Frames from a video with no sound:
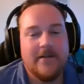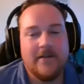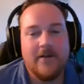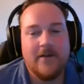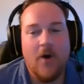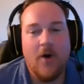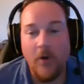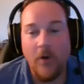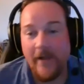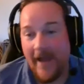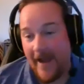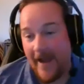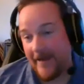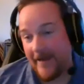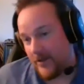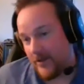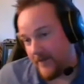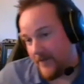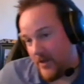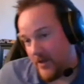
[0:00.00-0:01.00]
whole
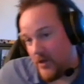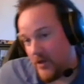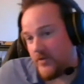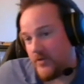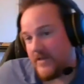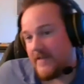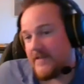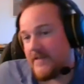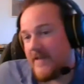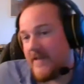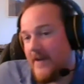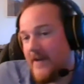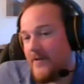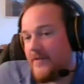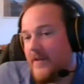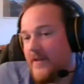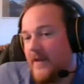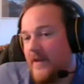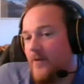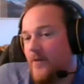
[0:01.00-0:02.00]
angle of the News Insider
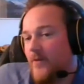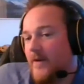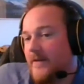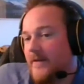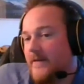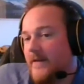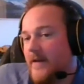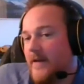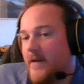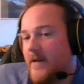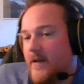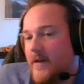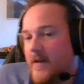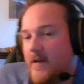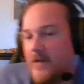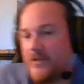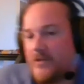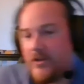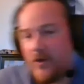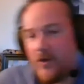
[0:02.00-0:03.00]
thing I wanted to.
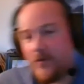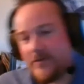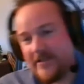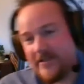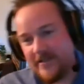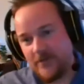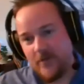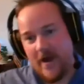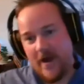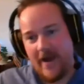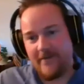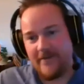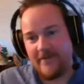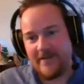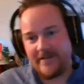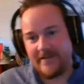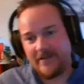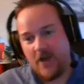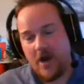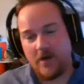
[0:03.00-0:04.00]
So since we're having
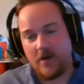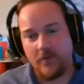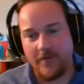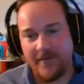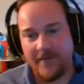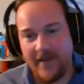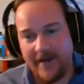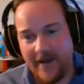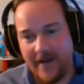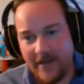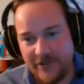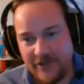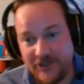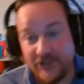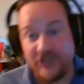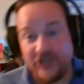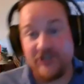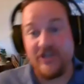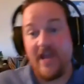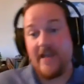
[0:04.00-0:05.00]
this awkward thing, I'll
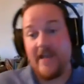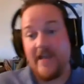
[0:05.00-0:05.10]
just set